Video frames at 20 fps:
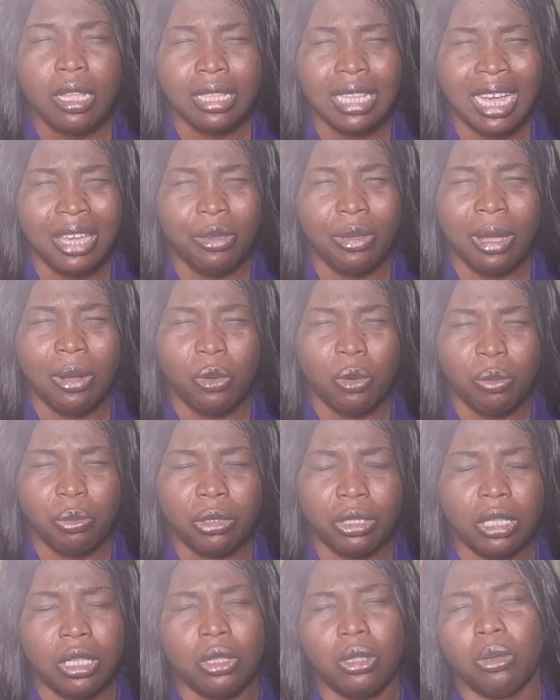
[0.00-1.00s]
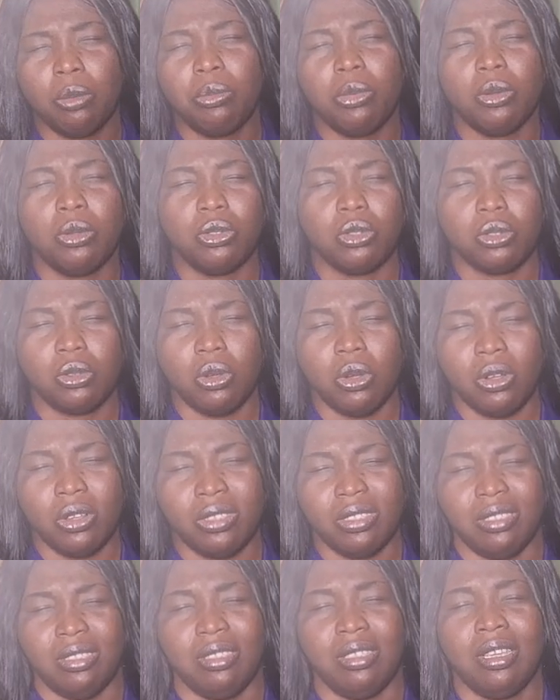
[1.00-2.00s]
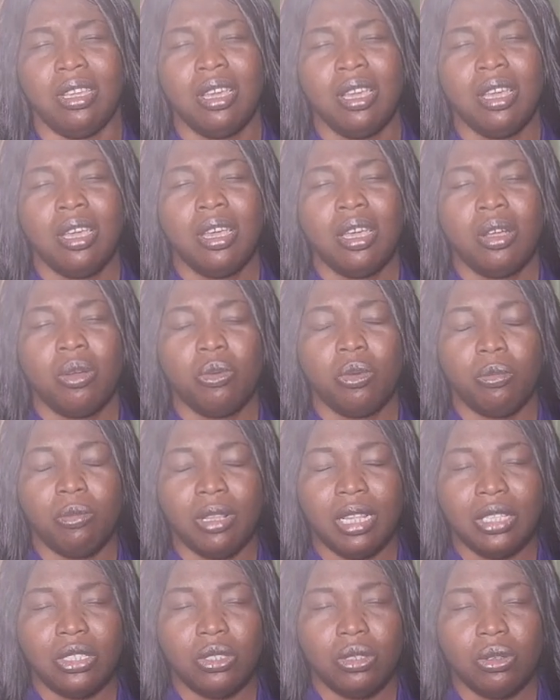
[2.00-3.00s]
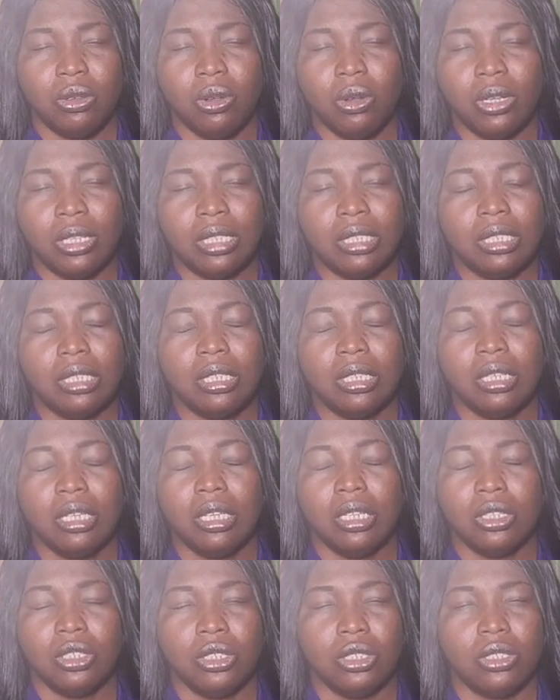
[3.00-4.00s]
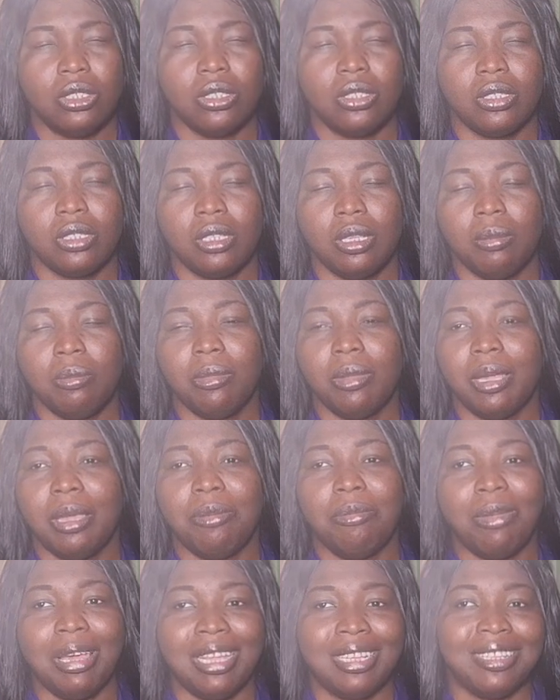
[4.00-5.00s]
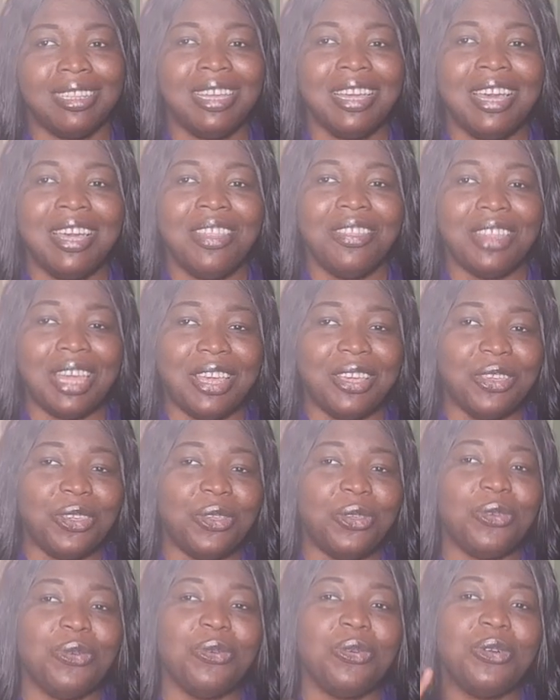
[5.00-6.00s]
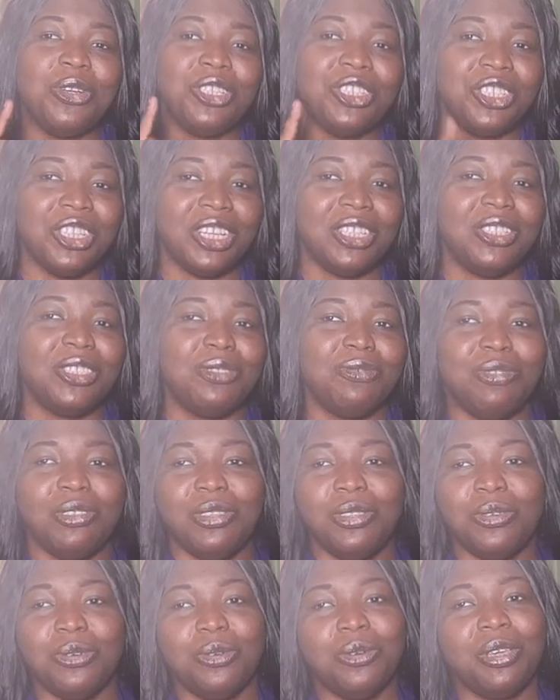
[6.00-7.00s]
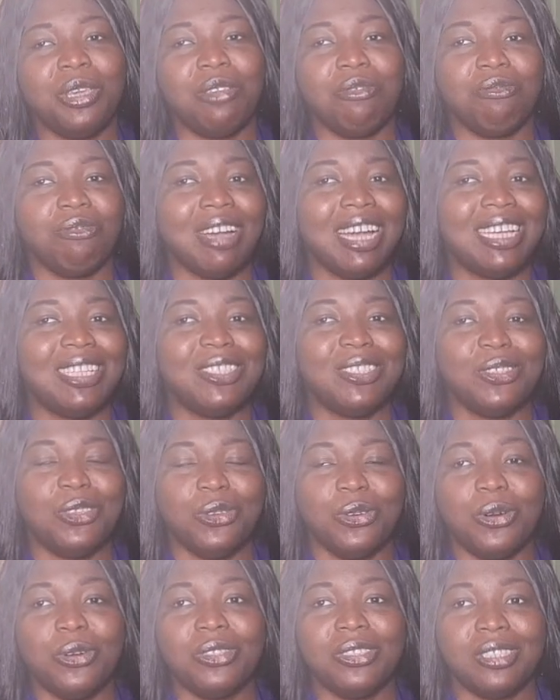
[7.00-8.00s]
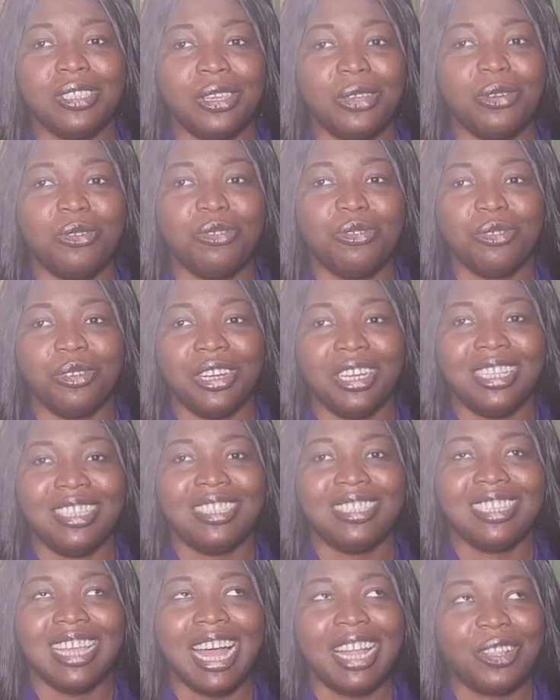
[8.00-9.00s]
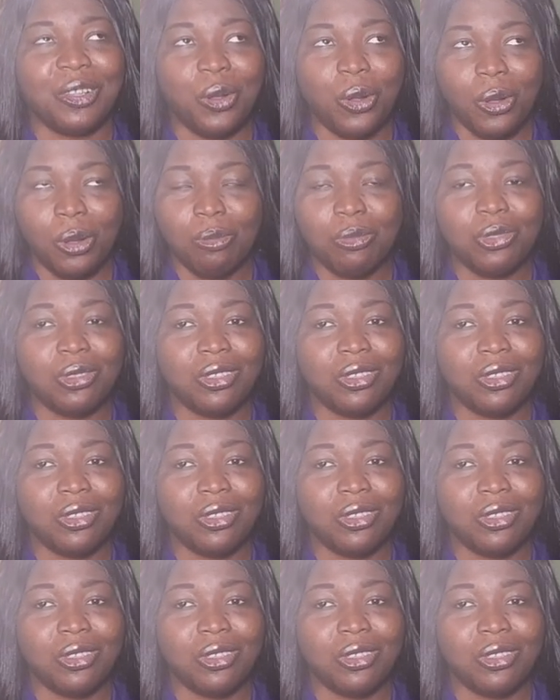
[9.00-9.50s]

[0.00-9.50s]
that you are opening up unto us. We bless you, God, in Jesus' name. Amen. Thank you. Share this video. Invite your single friends and come